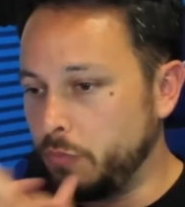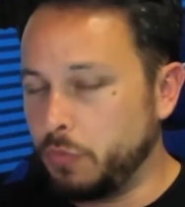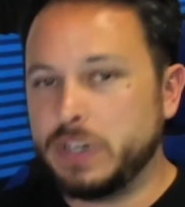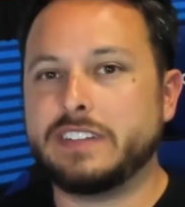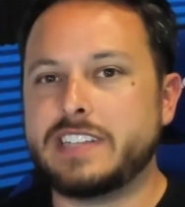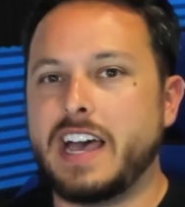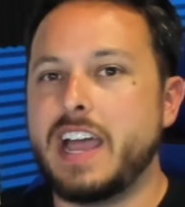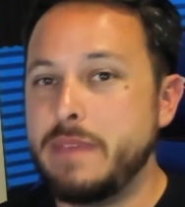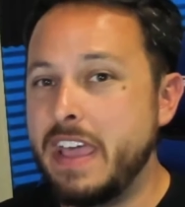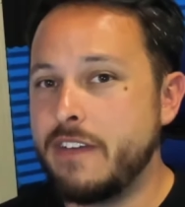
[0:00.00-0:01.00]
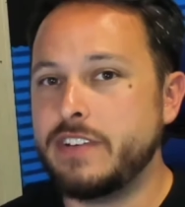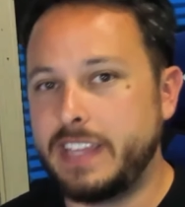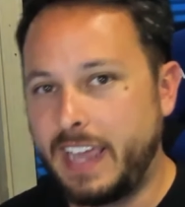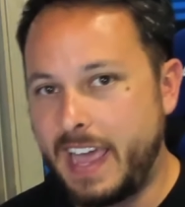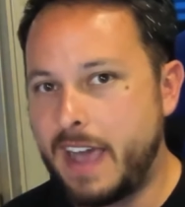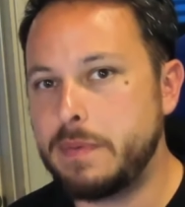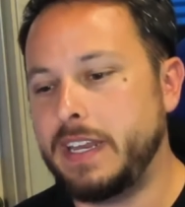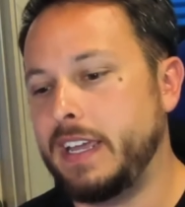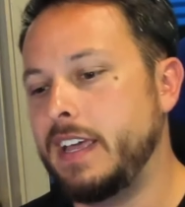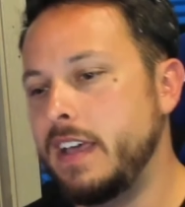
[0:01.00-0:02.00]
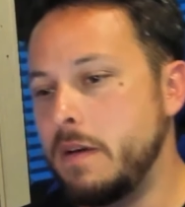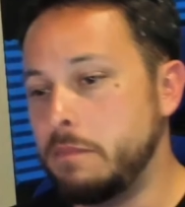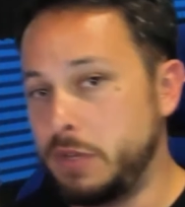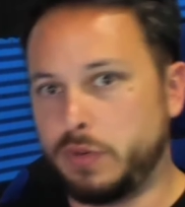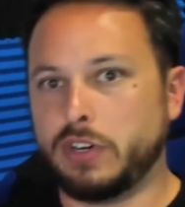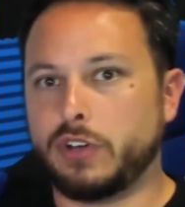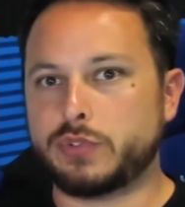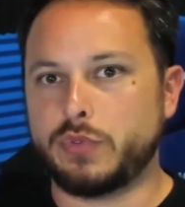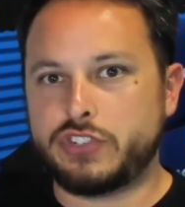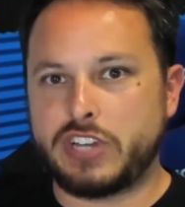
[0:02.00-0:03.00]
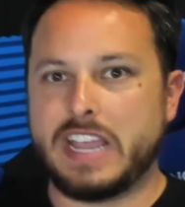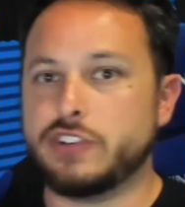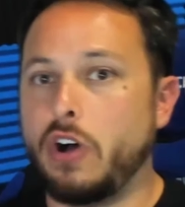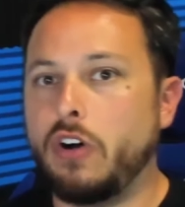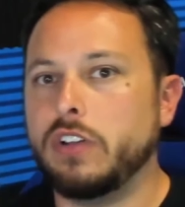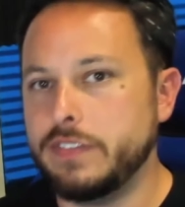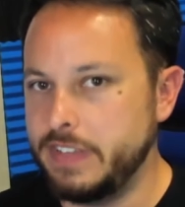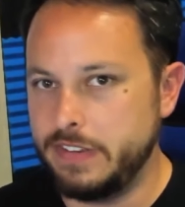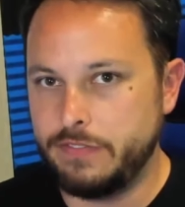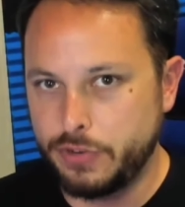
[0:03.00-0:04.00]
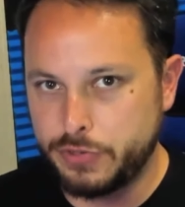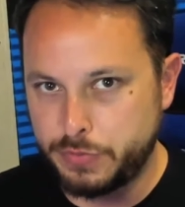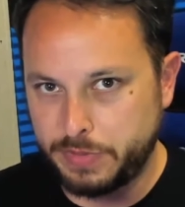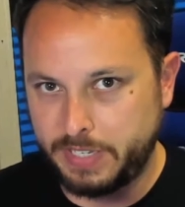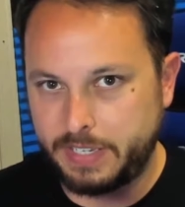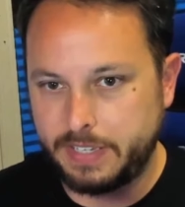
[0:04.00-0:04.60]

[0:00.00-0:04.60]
real time, everything happening, but you can also change all of it virtually.